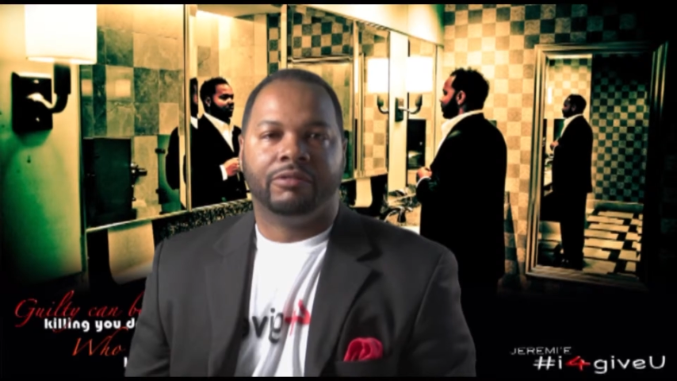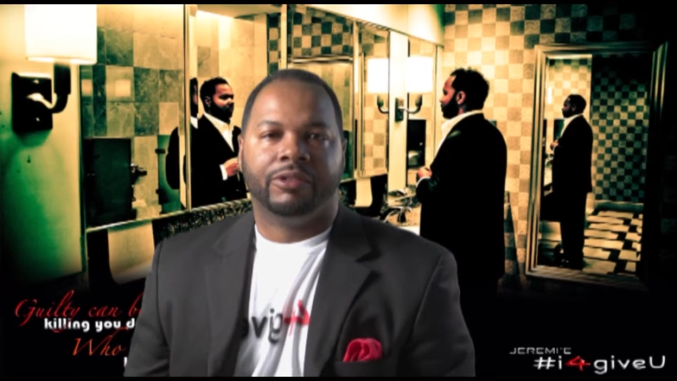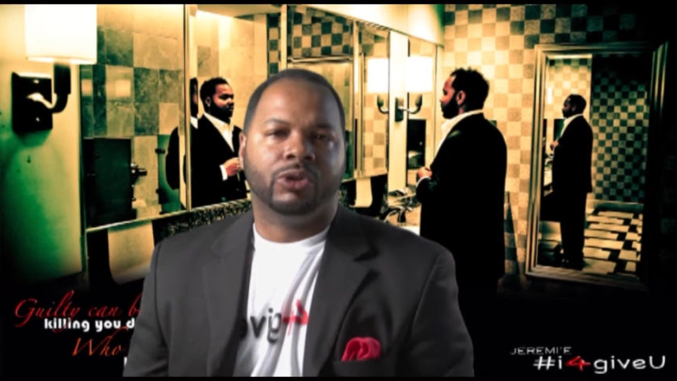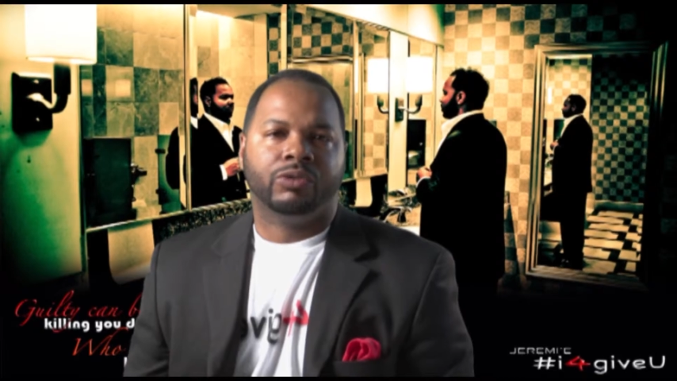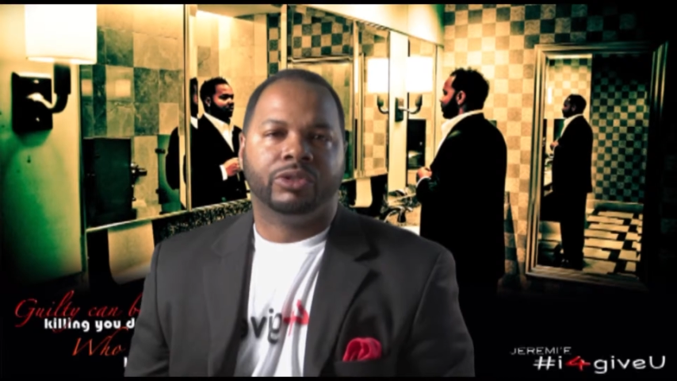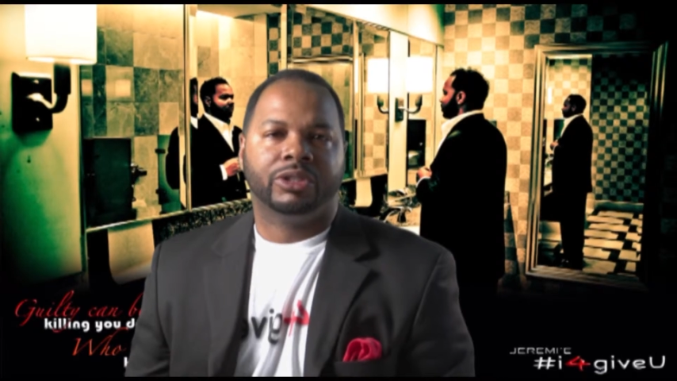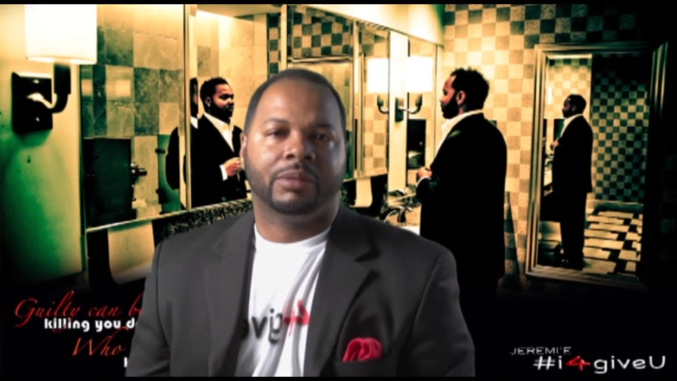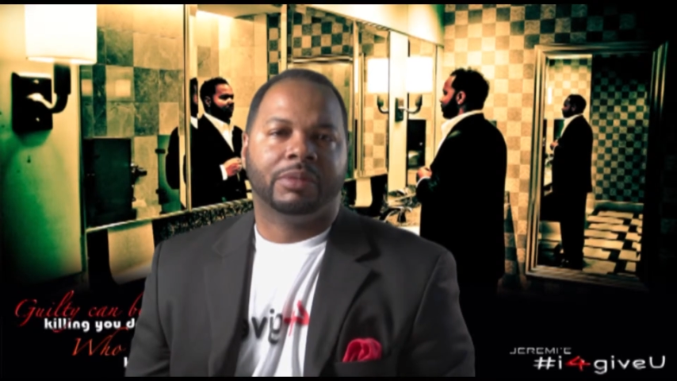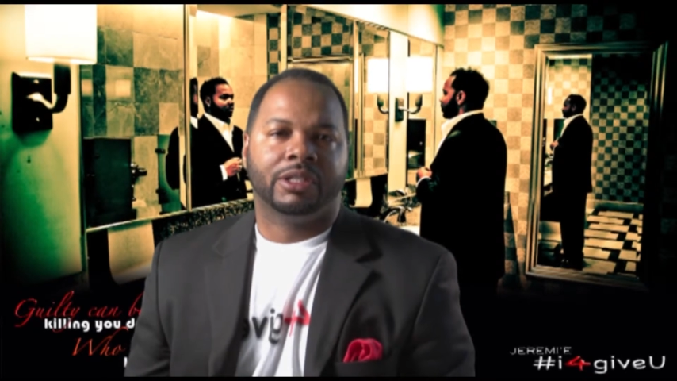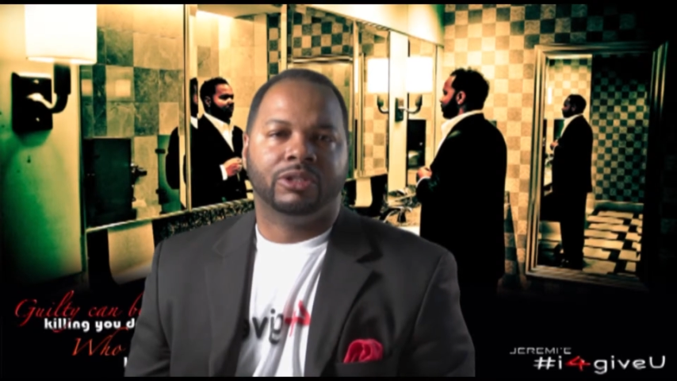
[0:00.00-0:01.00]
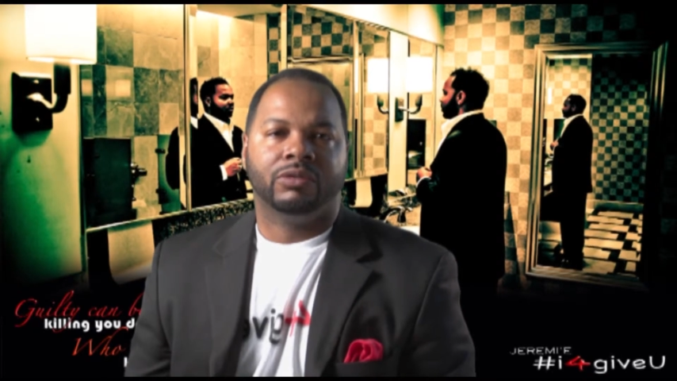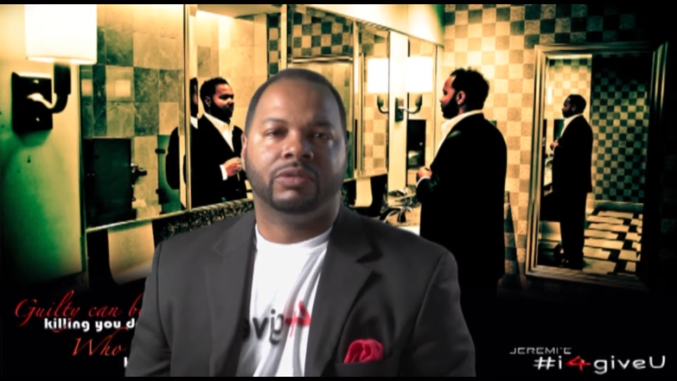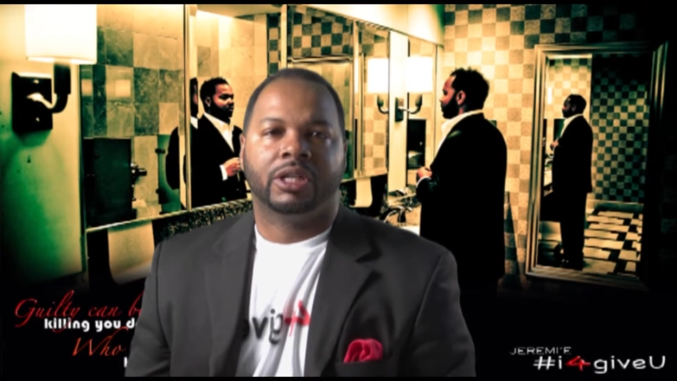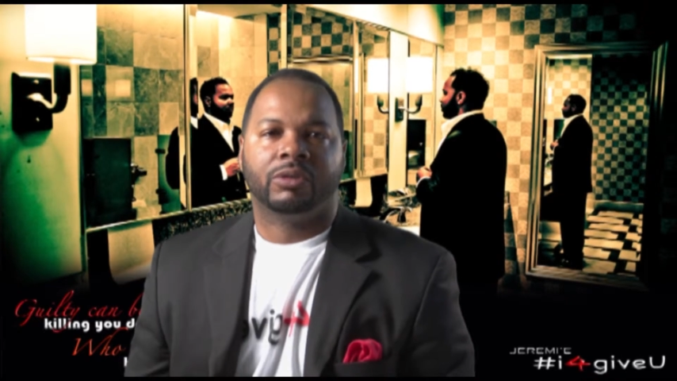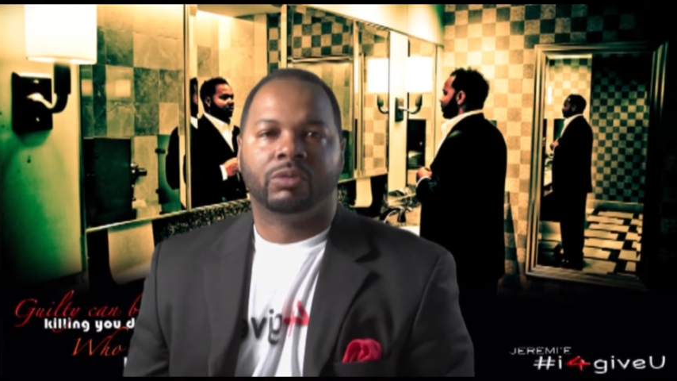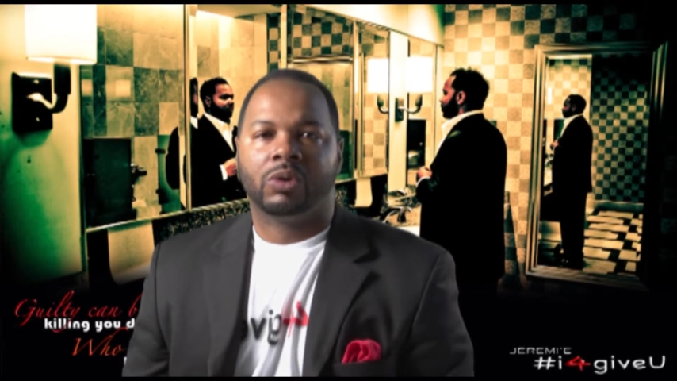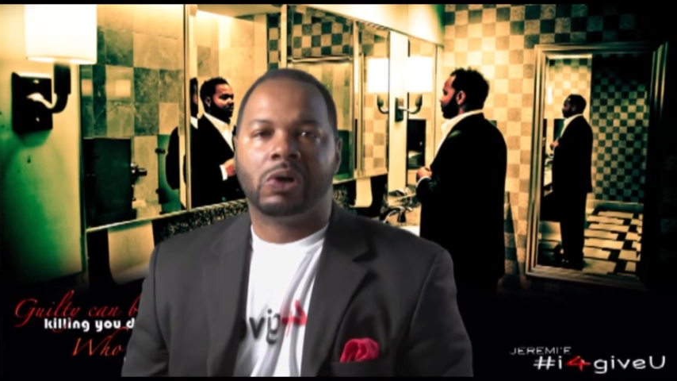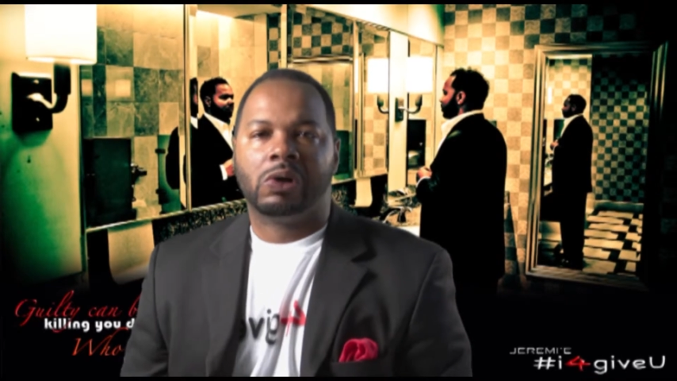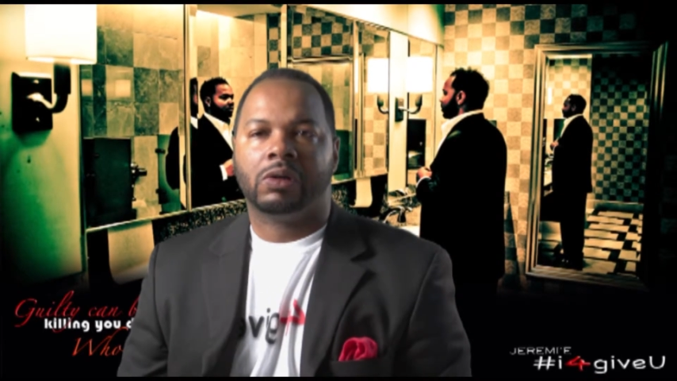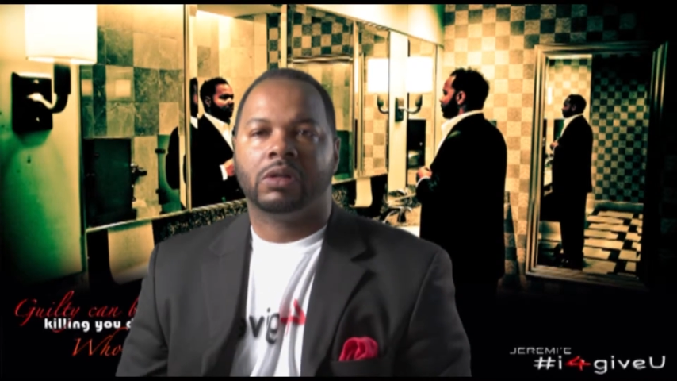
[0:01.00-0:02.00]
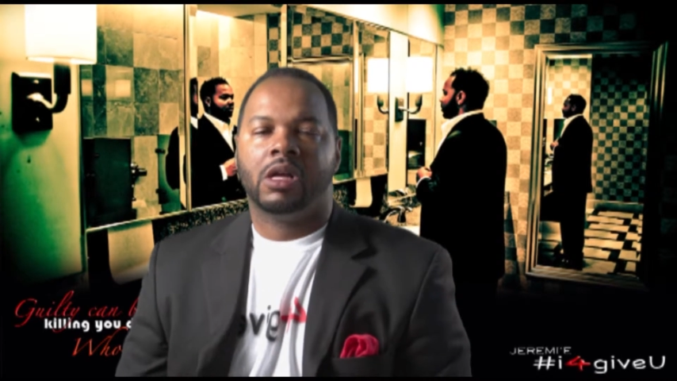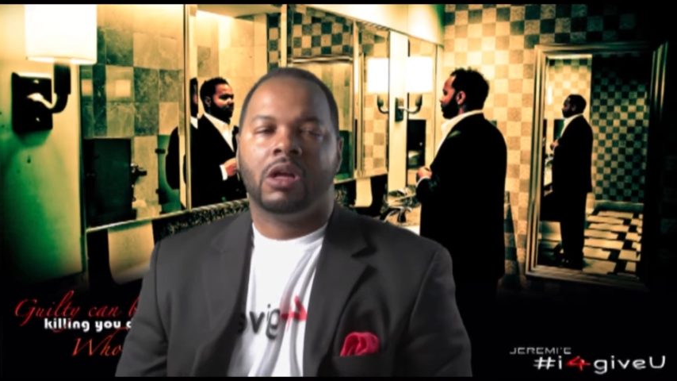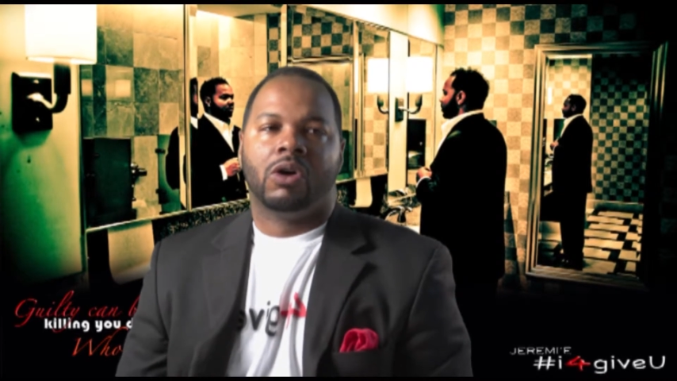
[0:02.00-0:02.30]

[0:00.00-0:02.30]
feel for something that you've done wrong